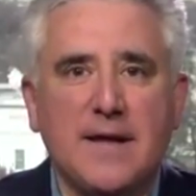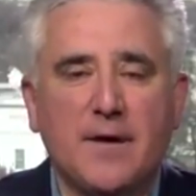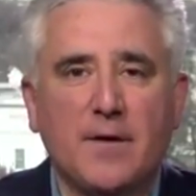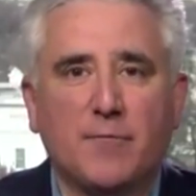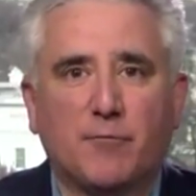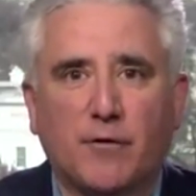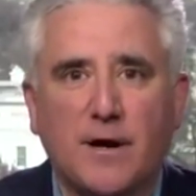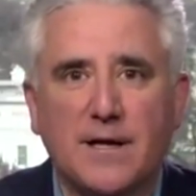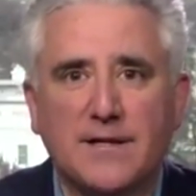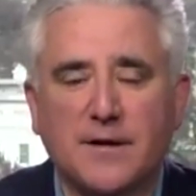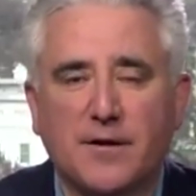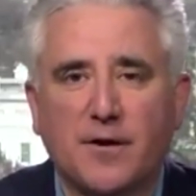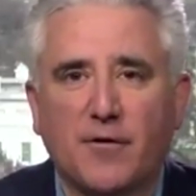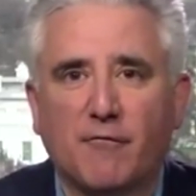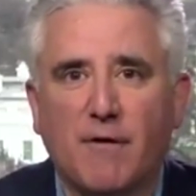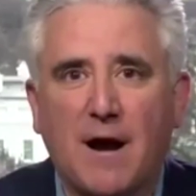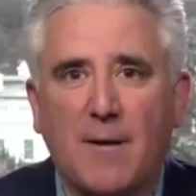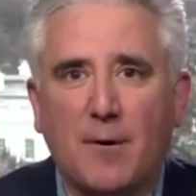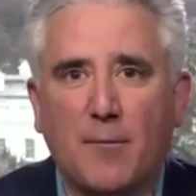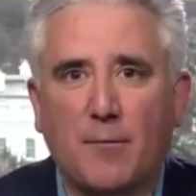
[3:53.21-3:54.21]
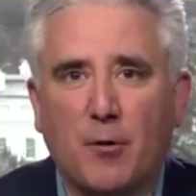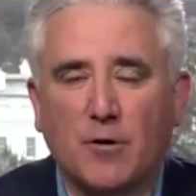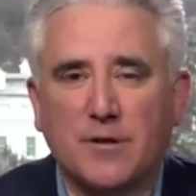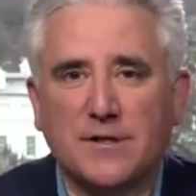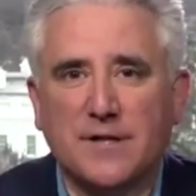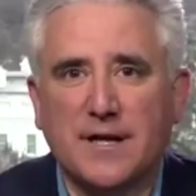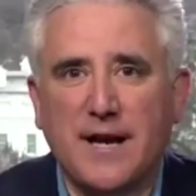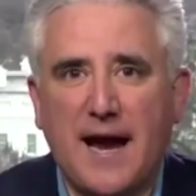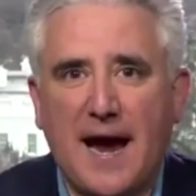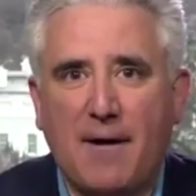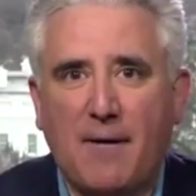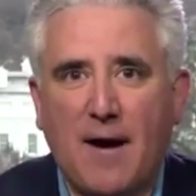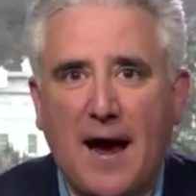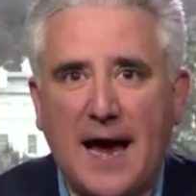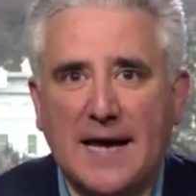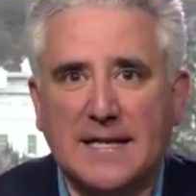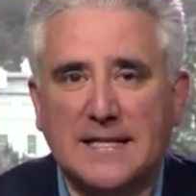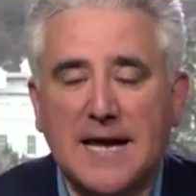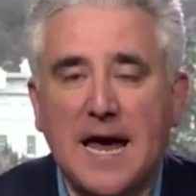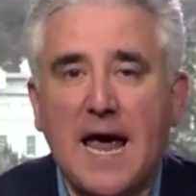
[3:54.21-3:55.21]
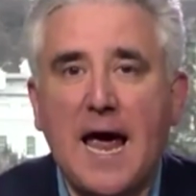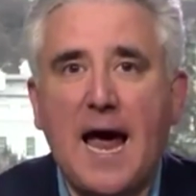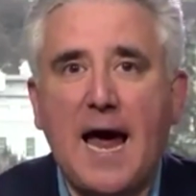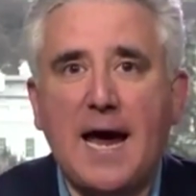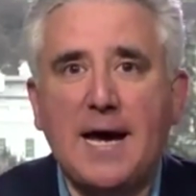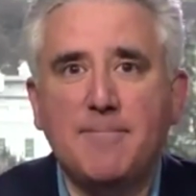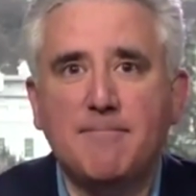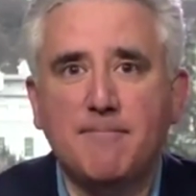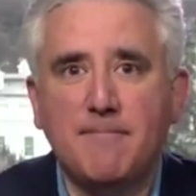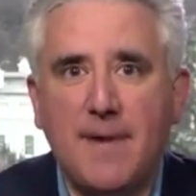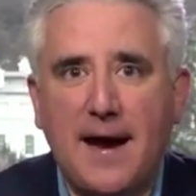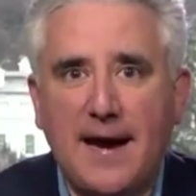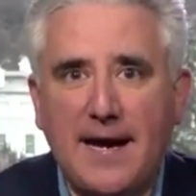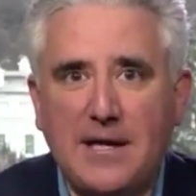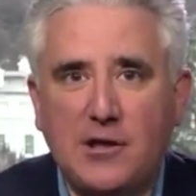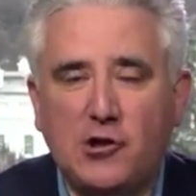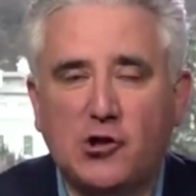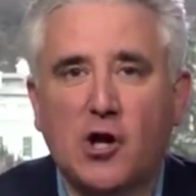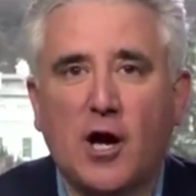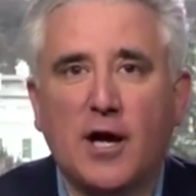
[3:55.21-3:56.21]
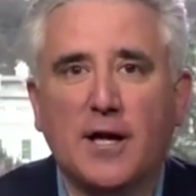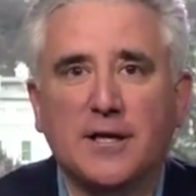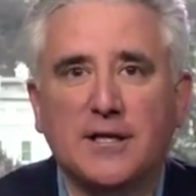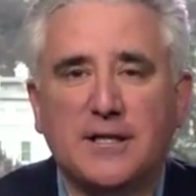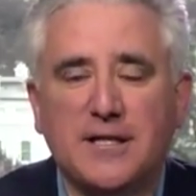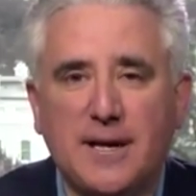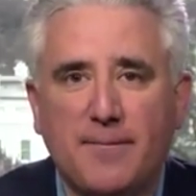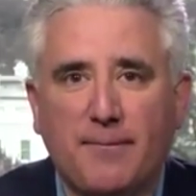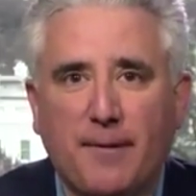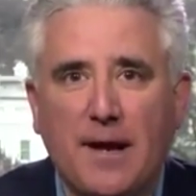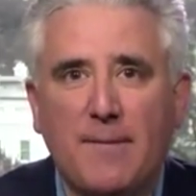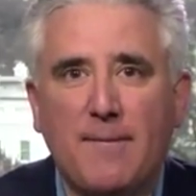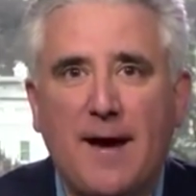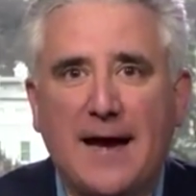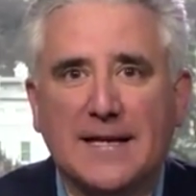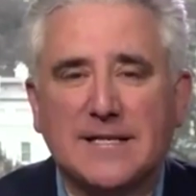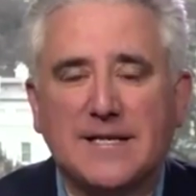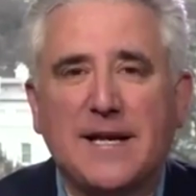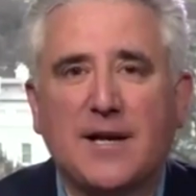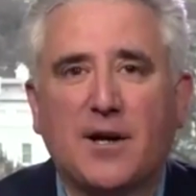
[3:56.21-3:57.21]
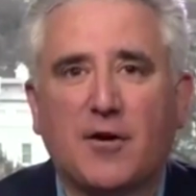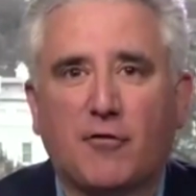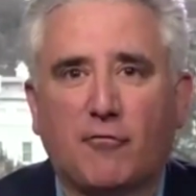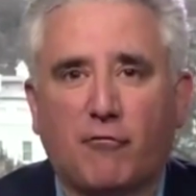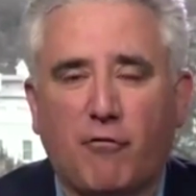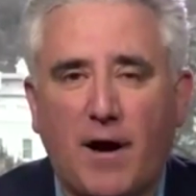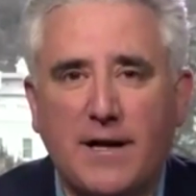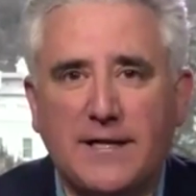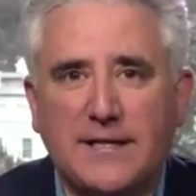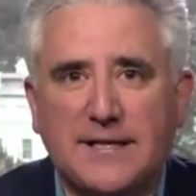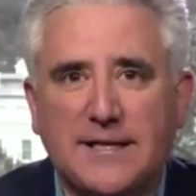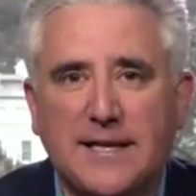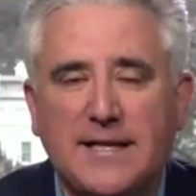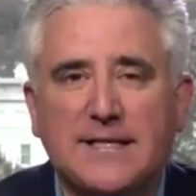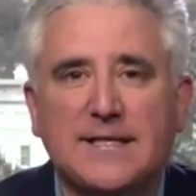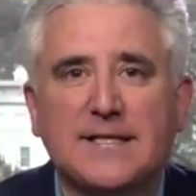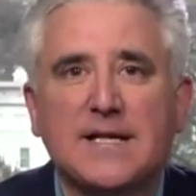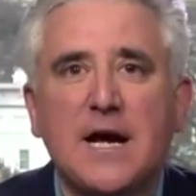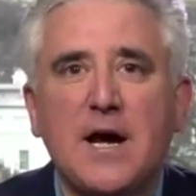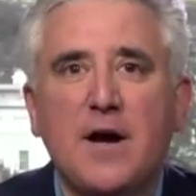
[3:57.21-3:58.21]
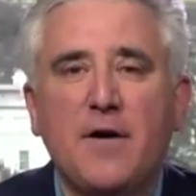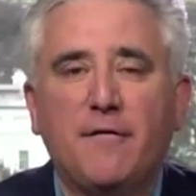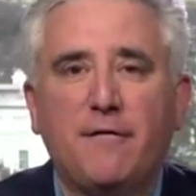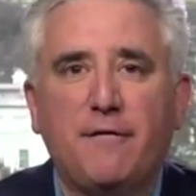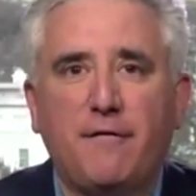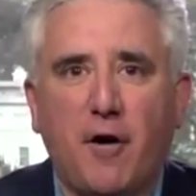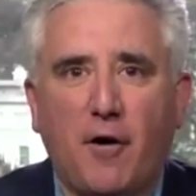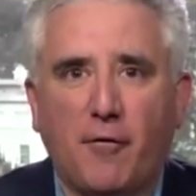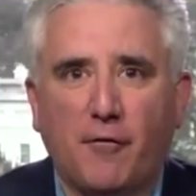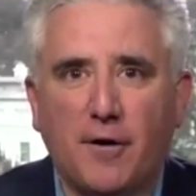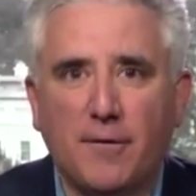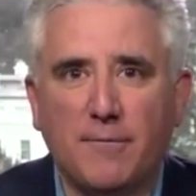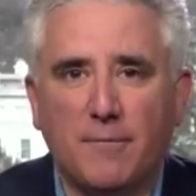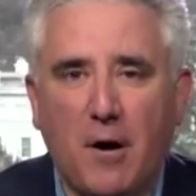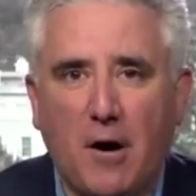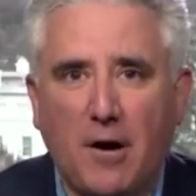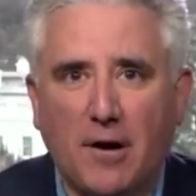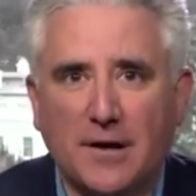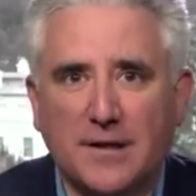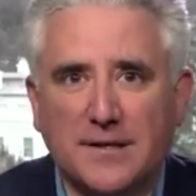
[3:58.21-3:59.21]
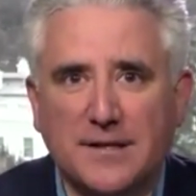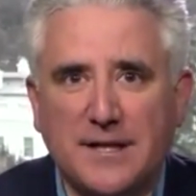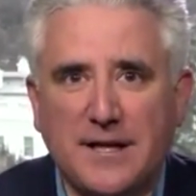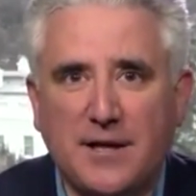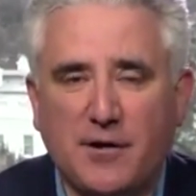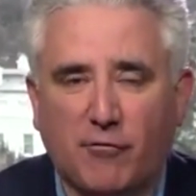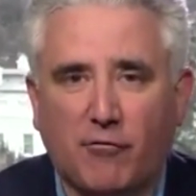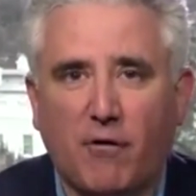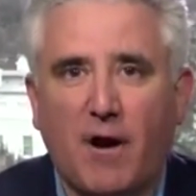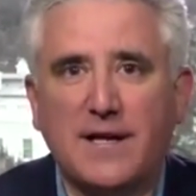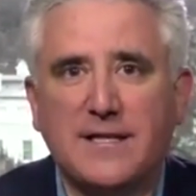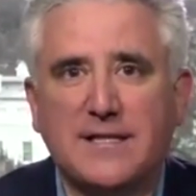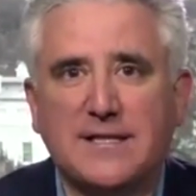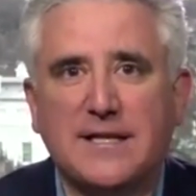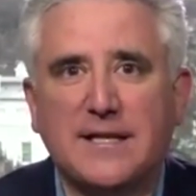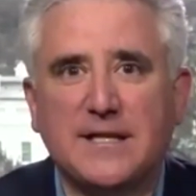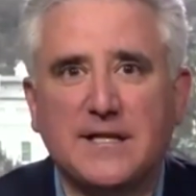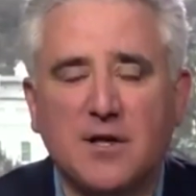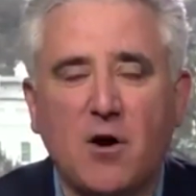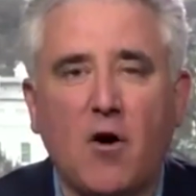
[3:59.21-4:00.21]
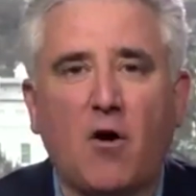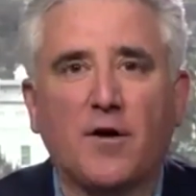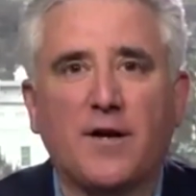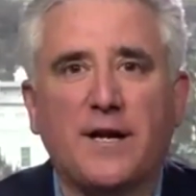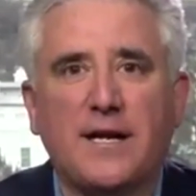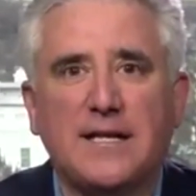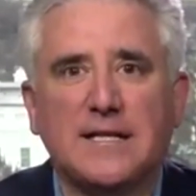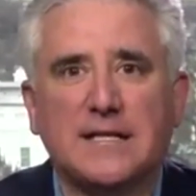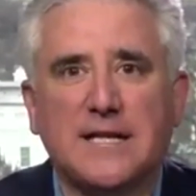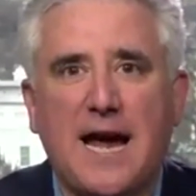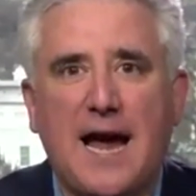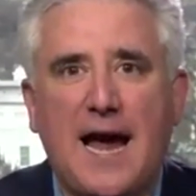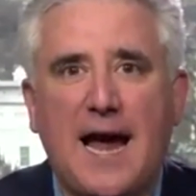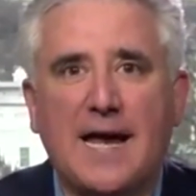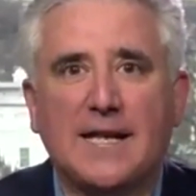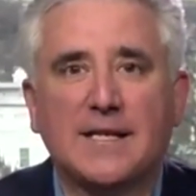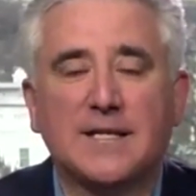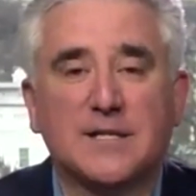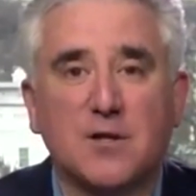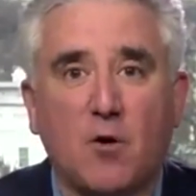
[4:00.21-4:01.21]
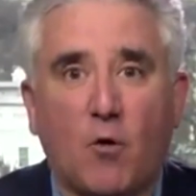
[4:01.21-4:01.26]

that President Ramaphosa now has a major diplomatic crisis, foreign policy crisis on his hands.